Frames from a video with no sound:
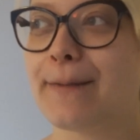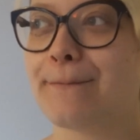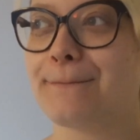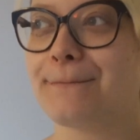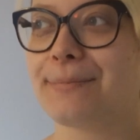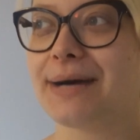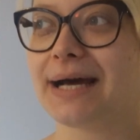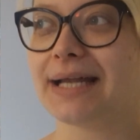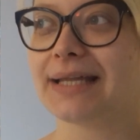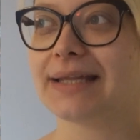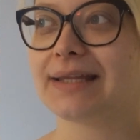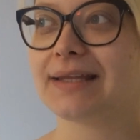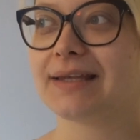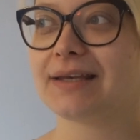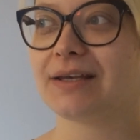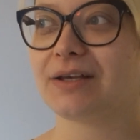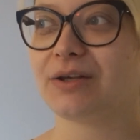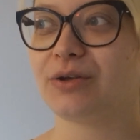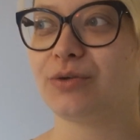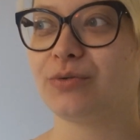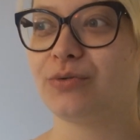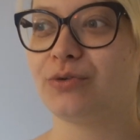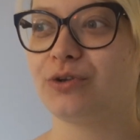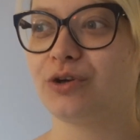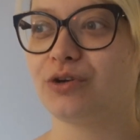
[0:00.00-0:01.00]
but
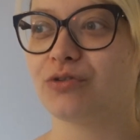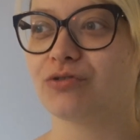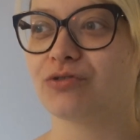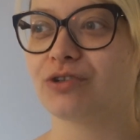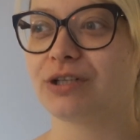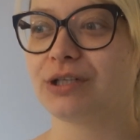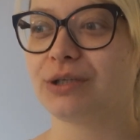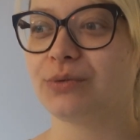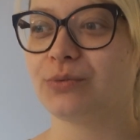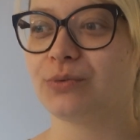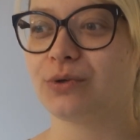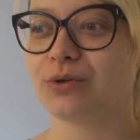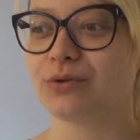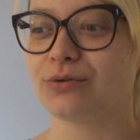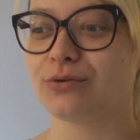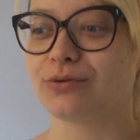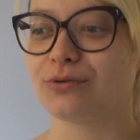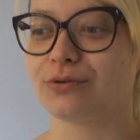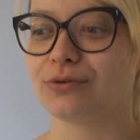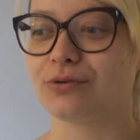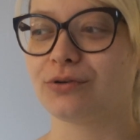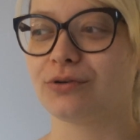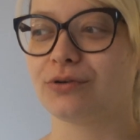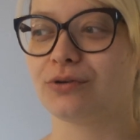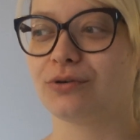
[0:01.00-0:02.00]
you don't really want
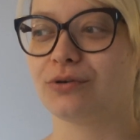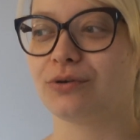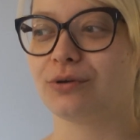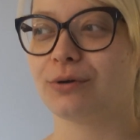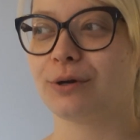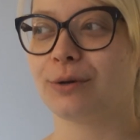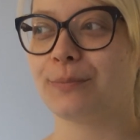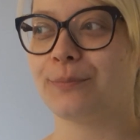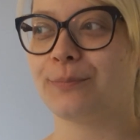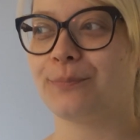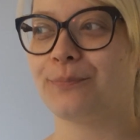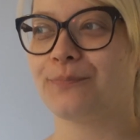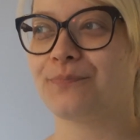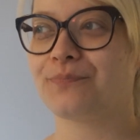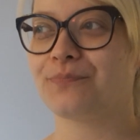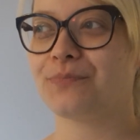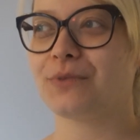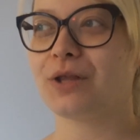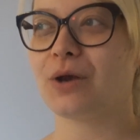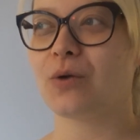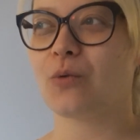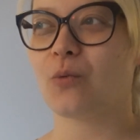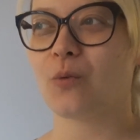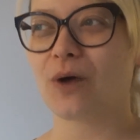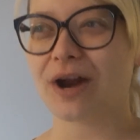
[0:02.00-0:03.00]
to
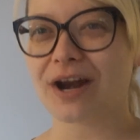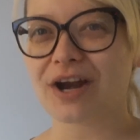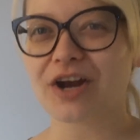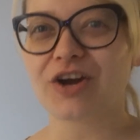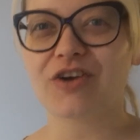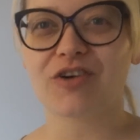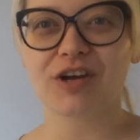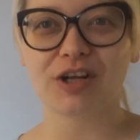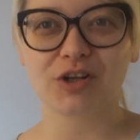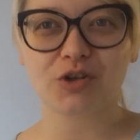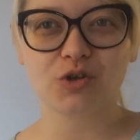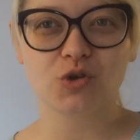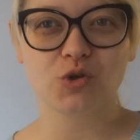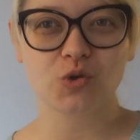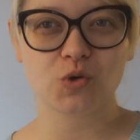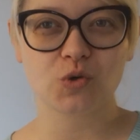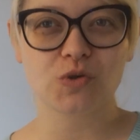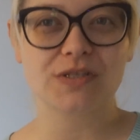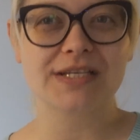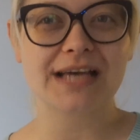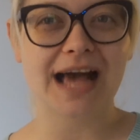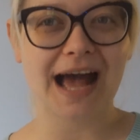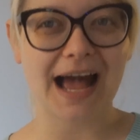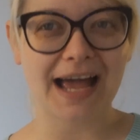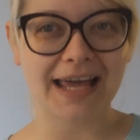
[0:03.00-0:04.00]
wear red
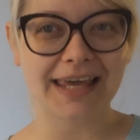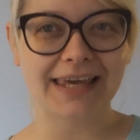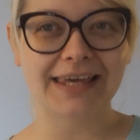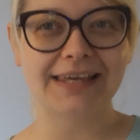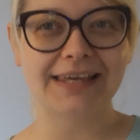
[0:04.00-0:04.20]
shoes, high